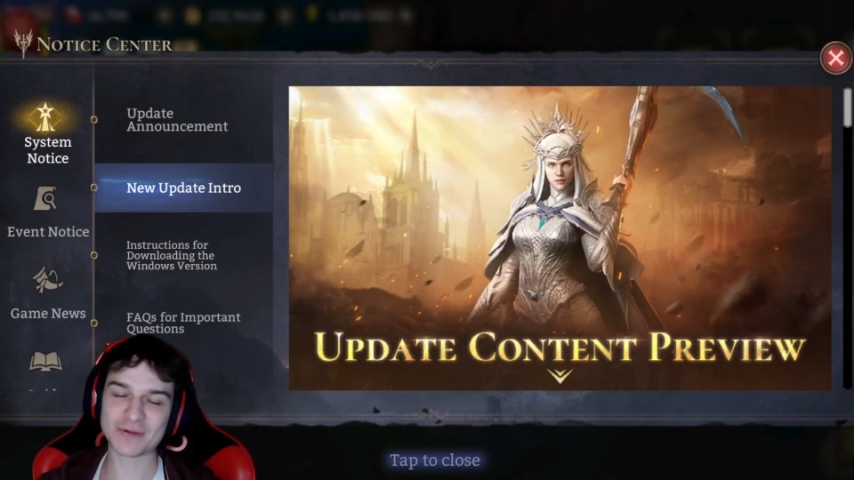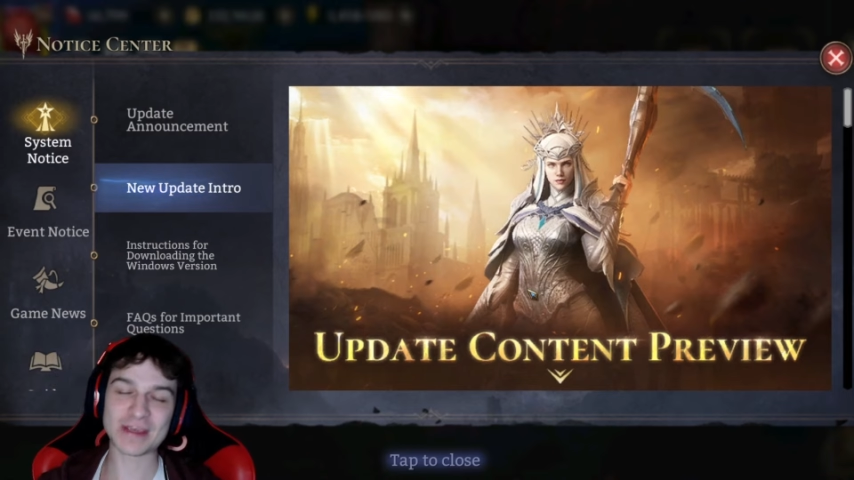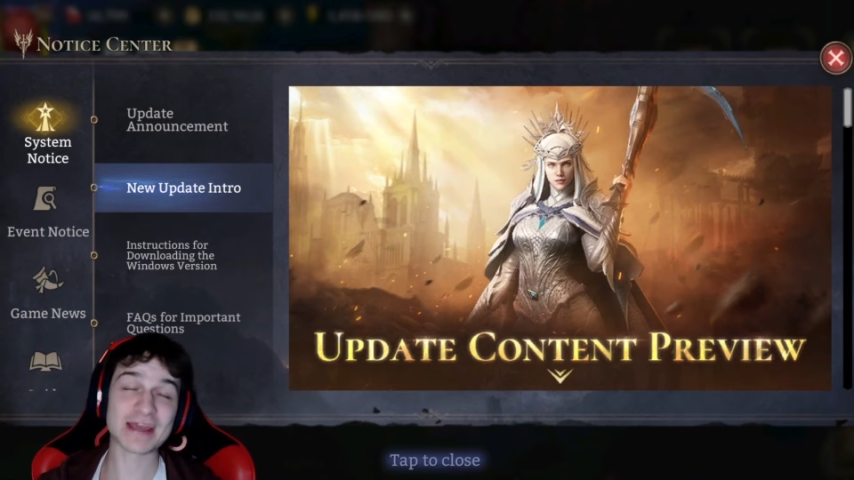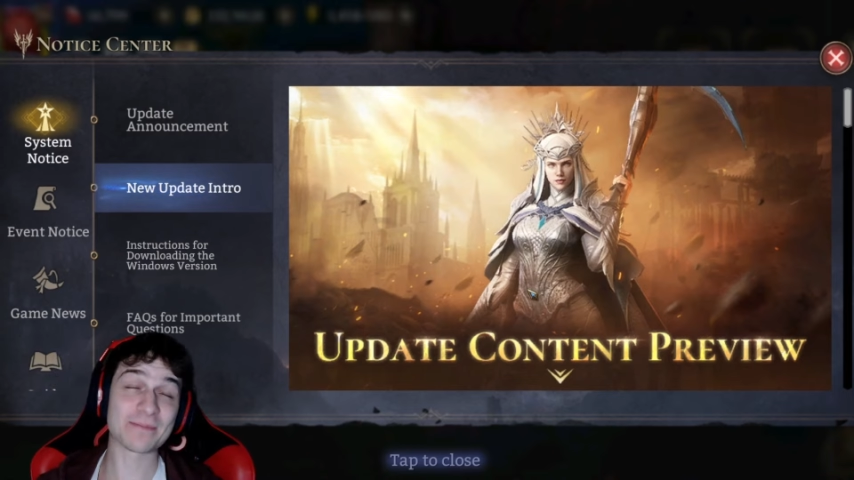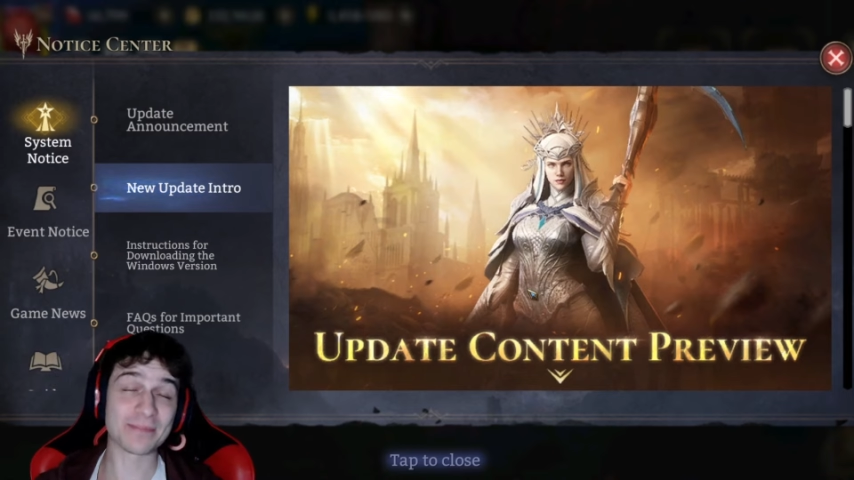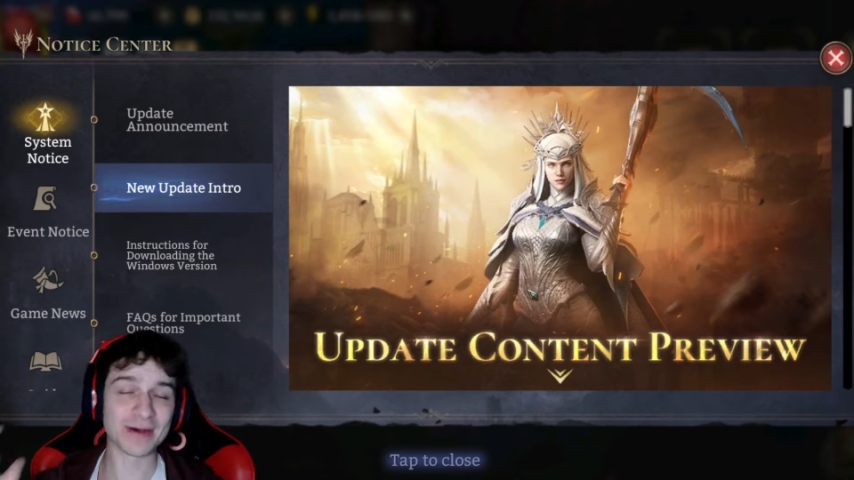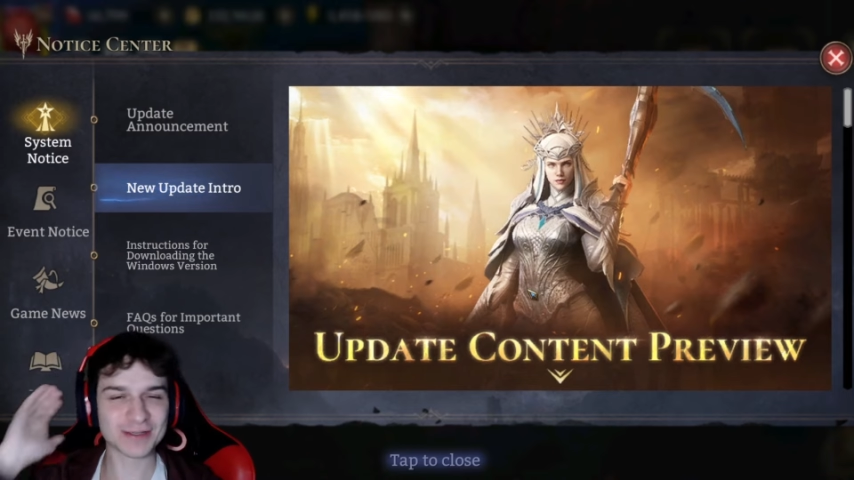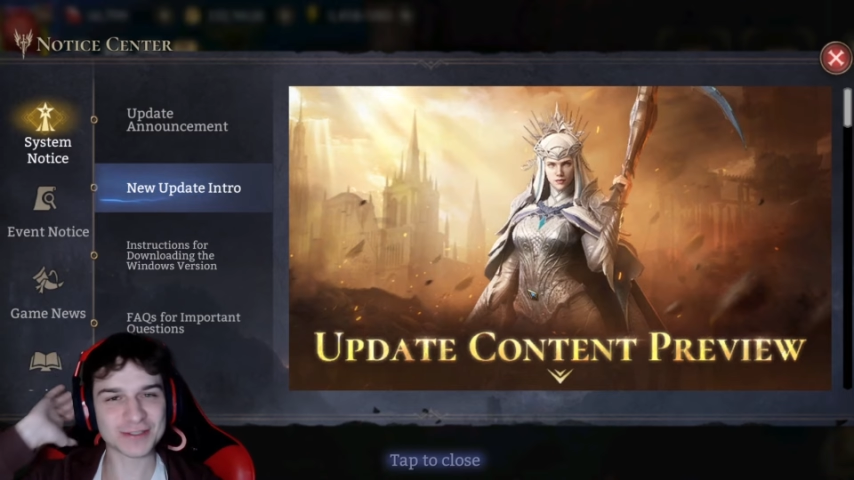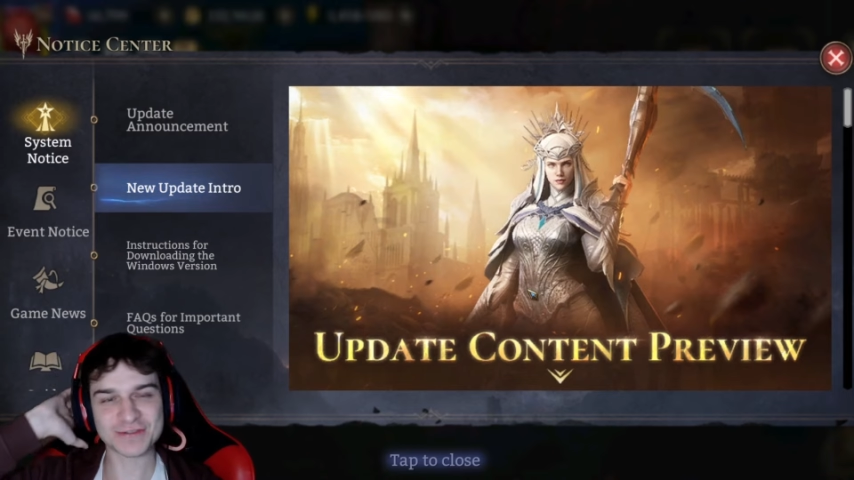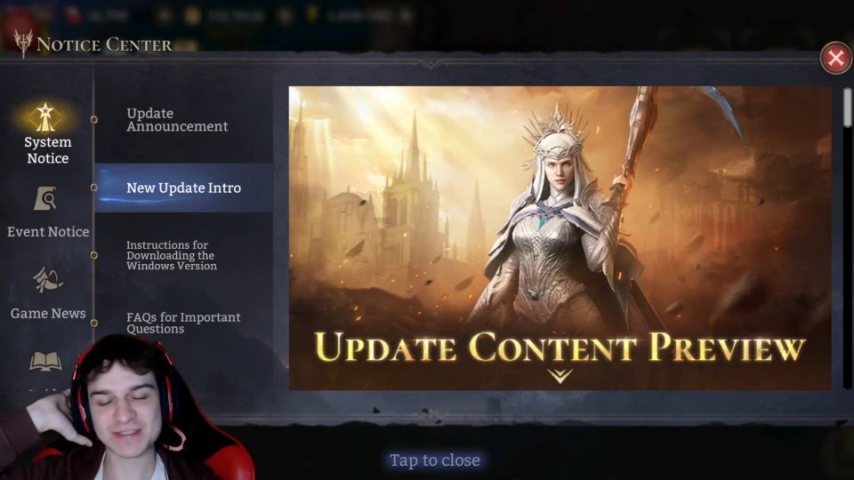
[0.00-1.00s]
we get a
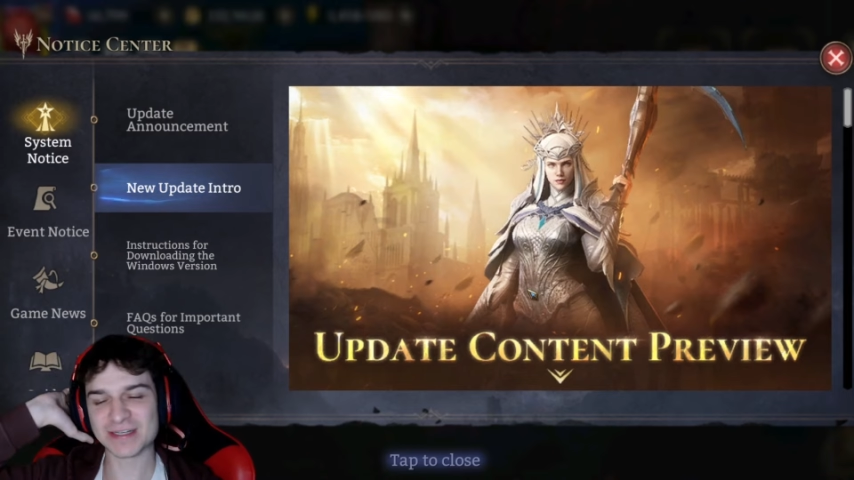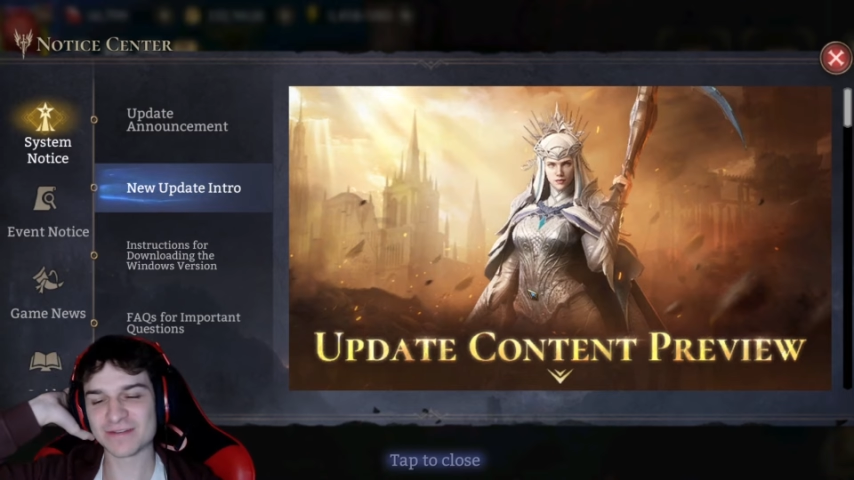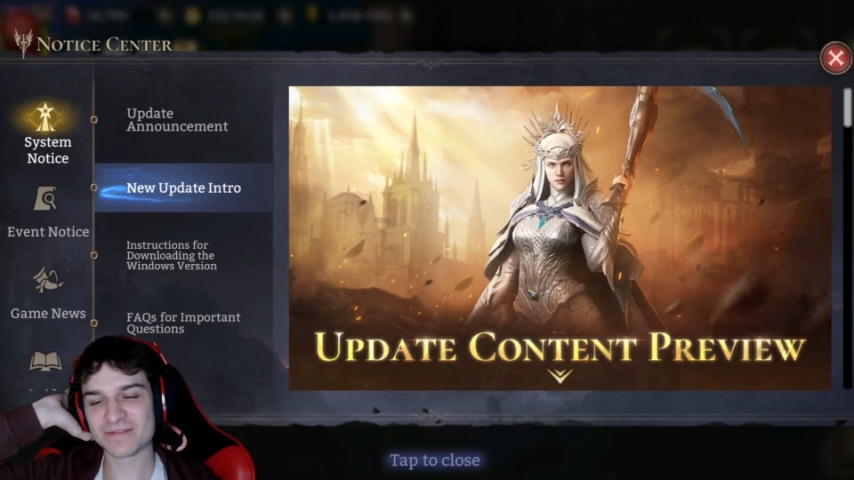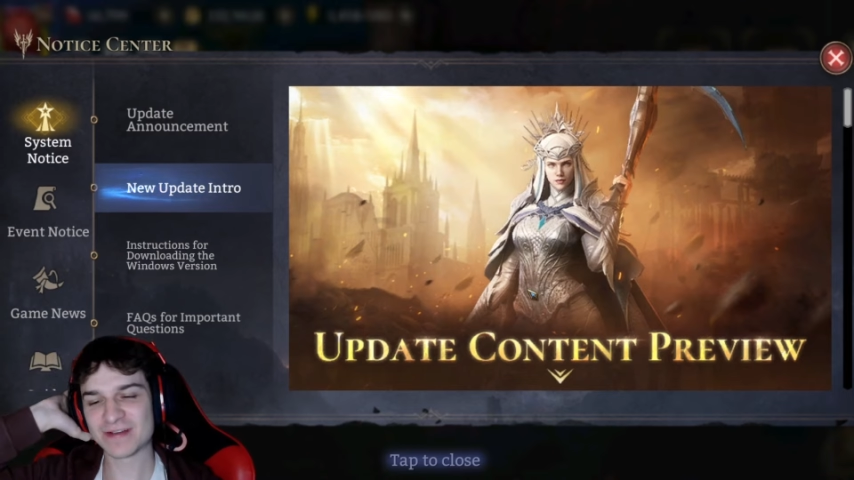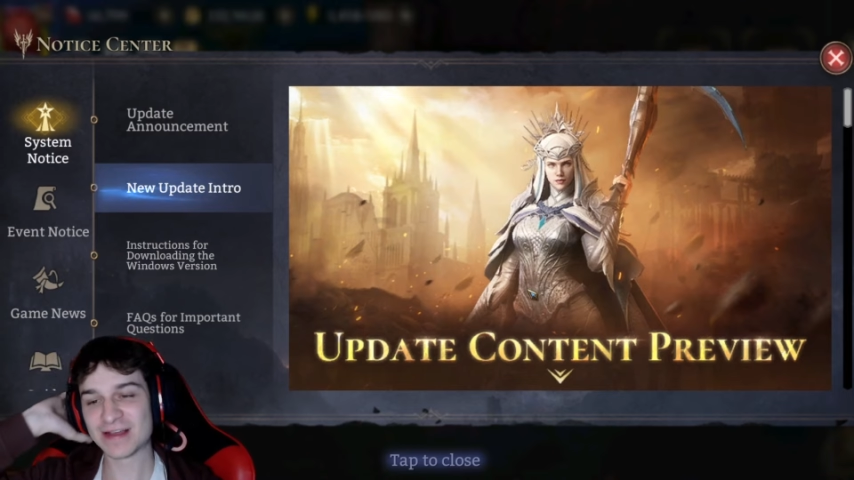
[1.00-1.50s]
bunch of stuff.